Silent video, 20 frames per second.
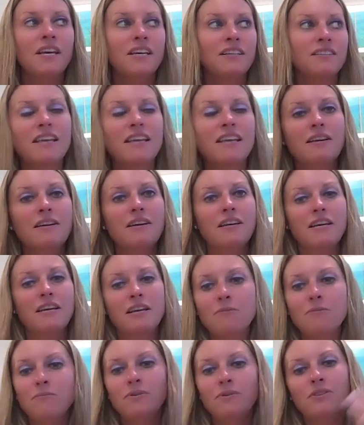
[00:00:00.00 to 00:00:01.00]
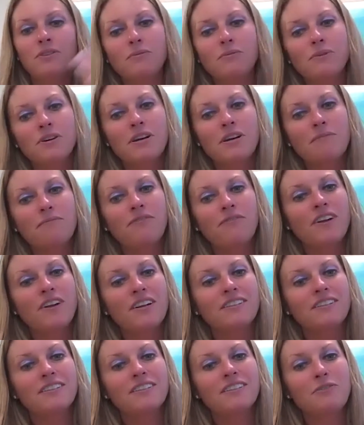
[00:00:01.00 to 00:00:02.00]
It's like put the work up
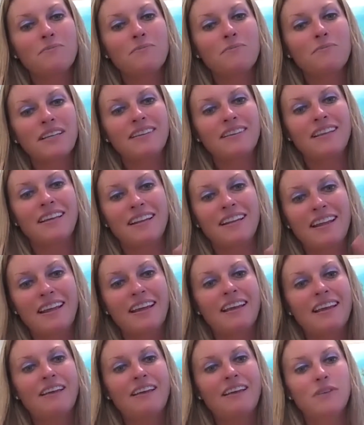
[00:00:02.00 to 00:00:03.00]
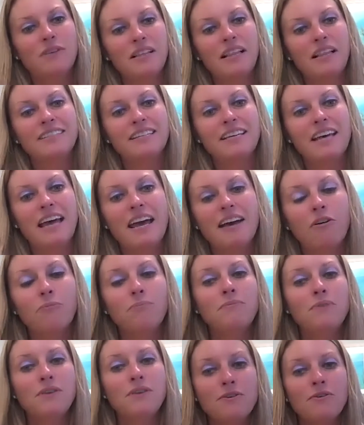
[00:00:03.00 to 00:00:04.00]
front a little bit, and then we like to
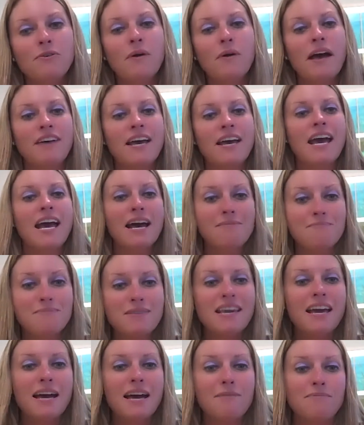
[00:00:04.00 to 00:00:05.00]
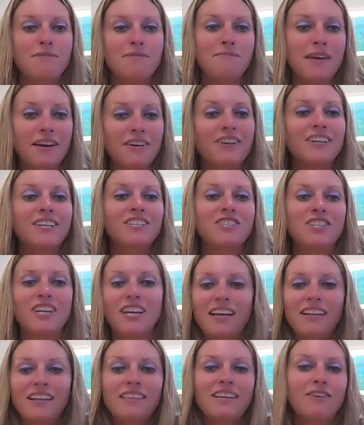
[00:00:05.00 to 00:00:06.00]
help you have a happy marriage.
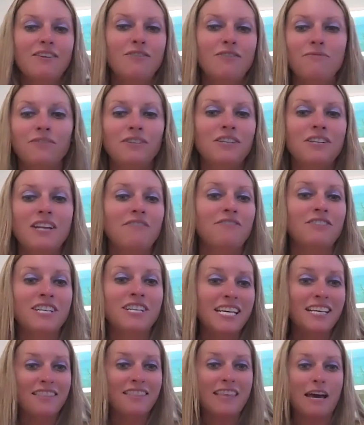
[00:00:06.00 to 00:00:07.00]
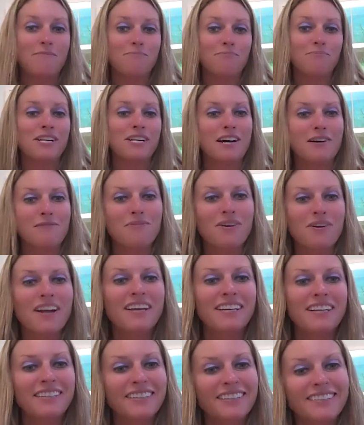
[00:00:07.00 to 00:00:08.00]
And then hopefully you never need that prenup, right?